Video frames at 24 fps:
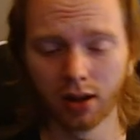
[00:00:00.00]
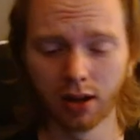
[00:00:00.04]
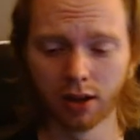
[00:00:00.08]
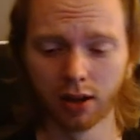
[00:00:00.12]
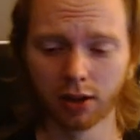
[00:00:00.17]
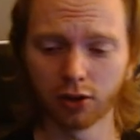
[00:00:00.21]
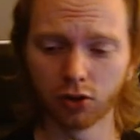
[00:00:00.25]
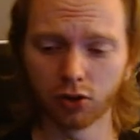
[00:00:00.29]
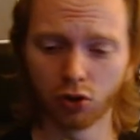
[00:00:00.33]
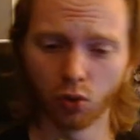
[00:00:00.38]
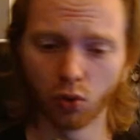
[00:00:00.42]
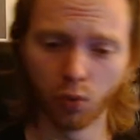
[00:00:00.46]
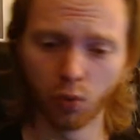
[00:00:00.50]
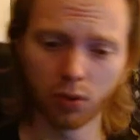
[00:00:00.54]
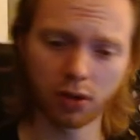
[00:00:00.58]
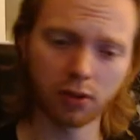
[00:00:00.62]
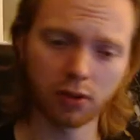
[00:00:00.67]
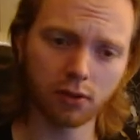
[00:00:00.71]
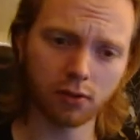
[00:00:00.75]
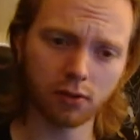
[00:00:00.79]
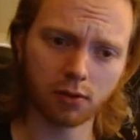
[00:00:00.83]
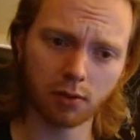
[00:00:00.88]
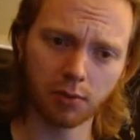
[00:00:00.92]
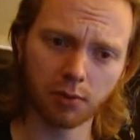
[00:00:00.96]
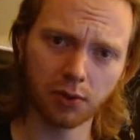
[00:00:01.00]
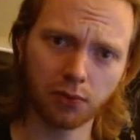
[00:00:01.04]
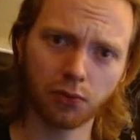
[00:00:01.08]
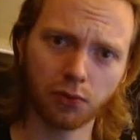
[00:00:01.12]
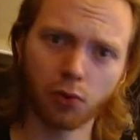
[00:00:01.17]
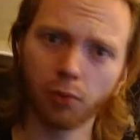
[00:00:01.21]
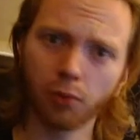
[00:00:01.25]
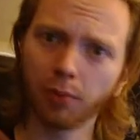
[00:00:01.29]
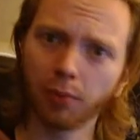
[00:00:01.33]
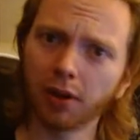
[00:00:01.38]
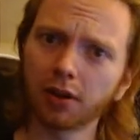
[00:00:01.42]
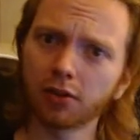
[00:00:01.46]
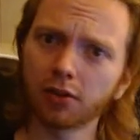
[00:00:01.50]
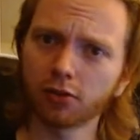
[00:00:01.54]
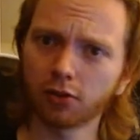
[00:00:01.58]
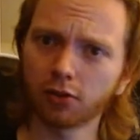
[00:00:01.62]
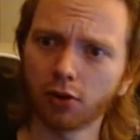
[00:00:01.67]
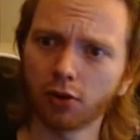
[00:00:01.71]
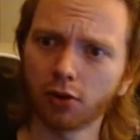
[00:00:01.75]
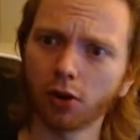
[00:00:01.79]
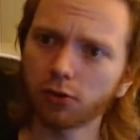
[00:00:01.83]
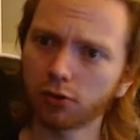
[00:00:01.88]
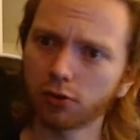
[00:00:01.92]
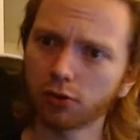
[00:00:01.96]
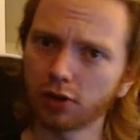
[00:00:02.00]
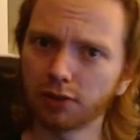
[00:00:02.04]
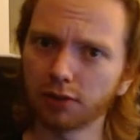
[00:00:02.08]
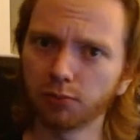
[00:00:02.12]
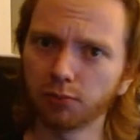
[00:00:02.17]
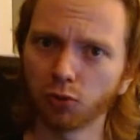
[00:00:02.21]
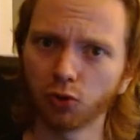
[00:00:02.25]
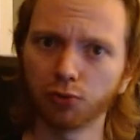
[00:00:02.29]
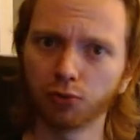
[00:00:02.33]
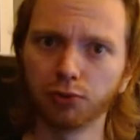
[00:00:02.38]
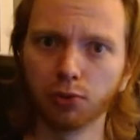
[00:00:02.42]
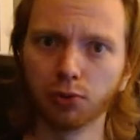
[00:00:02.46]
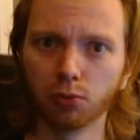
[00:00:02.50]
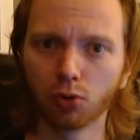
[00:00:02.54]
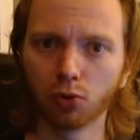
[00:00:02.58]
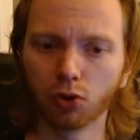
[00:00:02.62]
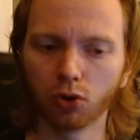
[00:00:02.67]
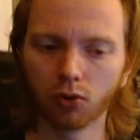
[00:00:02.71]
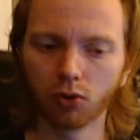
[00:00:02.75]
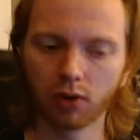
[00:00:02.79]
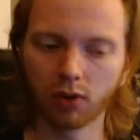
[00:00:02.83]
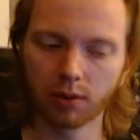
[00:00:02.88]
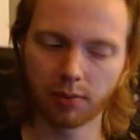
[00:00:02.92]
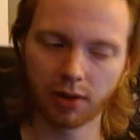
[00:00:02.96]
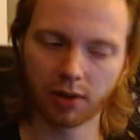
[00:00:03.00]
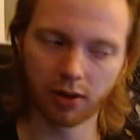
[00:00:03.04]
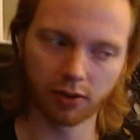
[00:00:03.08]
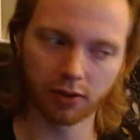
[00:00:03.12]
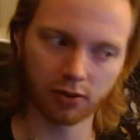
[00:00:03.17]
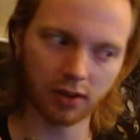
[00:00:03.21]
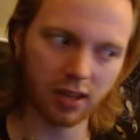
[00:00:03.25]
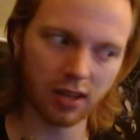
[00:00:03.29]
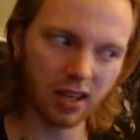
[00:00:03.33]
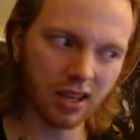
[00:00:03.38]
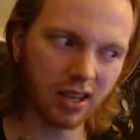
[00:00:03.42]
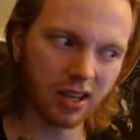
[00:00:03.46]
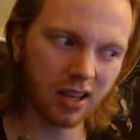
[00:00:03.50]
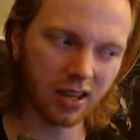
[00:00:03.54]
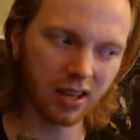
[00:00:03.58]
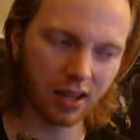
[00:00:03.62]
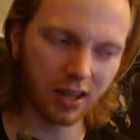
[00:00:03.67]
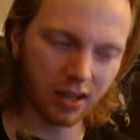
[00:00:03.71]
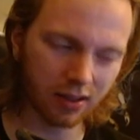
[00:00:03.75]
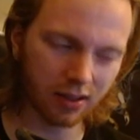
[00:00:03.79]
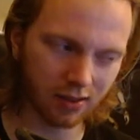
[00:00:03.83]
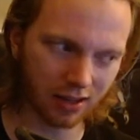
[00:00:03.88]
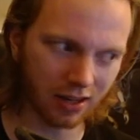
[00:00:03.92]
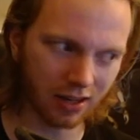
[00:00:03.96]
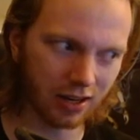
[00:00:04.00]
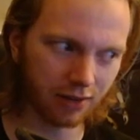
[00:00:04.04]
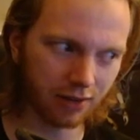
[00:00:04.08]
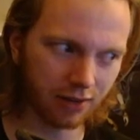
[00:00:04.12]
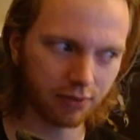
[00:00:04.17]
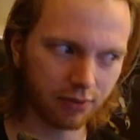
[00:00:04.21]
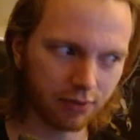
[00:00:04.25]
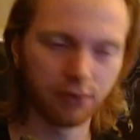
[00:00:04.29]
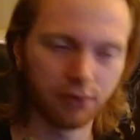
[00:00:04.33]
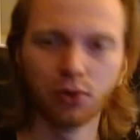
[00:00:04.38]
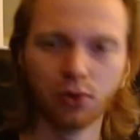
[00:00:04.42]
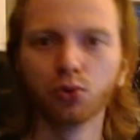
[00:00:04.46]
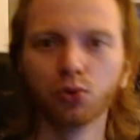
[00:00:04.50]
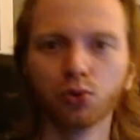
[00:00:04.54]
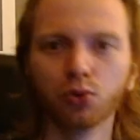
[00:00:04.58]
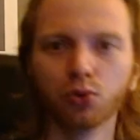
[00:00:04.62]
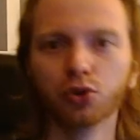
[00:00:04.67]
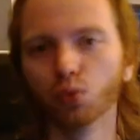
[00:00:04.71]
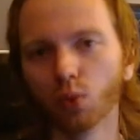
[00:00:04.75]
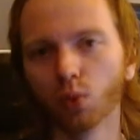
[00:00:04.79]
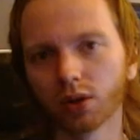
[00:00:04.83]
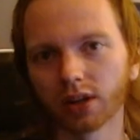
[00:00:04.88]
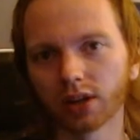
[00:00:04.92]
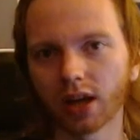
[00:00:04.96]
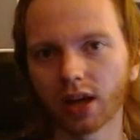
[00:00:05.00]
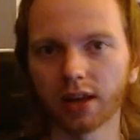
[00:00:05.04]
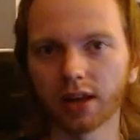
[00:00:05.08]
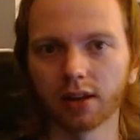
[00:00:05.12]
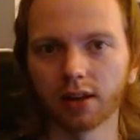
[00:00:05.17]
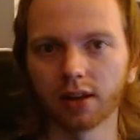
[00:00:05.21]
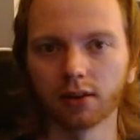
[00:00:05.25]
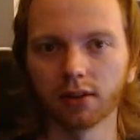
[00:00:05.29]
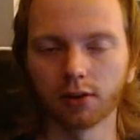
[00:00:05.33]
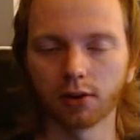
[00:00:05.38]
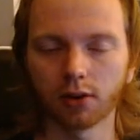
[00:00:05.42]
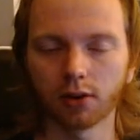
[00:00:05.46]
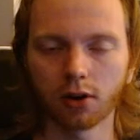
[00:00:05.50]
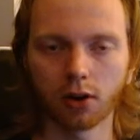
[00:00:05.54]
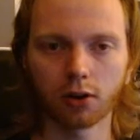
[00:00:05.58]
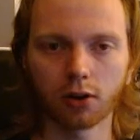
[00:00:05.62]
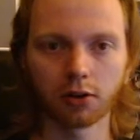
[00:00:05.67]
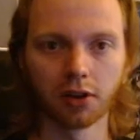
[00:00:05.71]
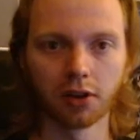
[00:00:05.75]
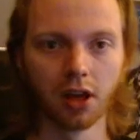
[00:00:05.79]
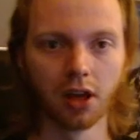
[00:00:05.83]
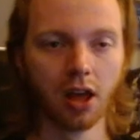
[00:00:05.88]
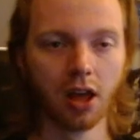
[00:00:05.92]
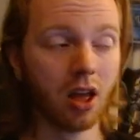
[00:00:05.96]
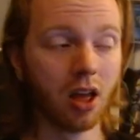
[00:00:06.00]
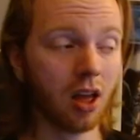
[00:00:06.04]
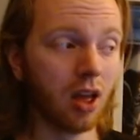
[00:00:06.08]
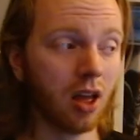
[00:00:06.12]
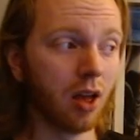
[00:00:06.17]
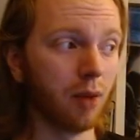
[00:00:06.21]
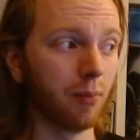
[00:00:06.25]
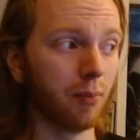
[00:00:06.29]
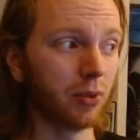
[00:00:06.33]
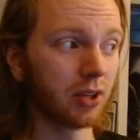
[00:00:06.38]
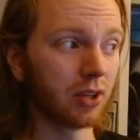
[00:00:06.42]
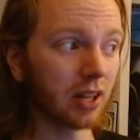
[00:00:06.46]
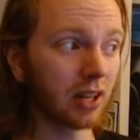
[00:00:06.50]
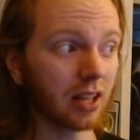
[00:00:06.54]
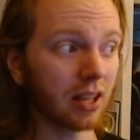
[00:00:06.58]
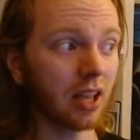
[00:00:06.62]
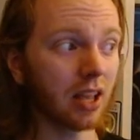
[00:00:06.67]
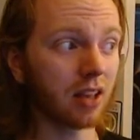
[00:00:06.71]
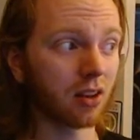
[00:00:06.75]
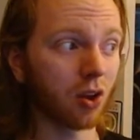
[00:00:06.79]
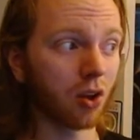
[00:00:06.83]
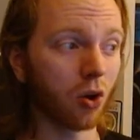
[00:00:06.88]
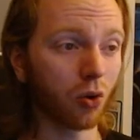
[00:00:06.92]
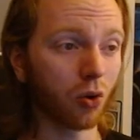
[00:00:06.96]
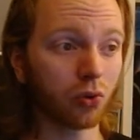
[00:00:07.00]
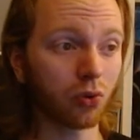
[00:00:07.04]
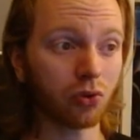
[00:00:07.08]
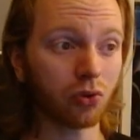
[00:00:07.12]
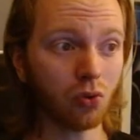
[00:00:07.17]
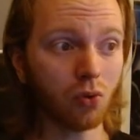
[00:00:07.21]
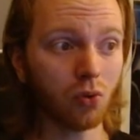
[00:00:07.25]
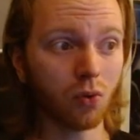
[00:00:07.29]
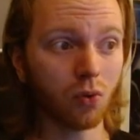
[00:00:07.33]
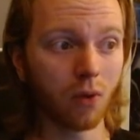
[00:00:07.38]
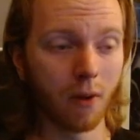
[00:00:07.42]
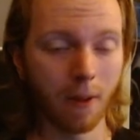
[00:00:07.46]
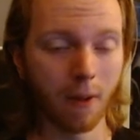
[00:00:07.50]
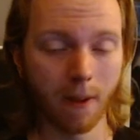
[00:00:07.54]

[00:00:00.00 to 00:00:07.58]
You don't want to just summon 4 banished cards to get more fuel going, because in case he leaves the field, you do want to add another card. But that again also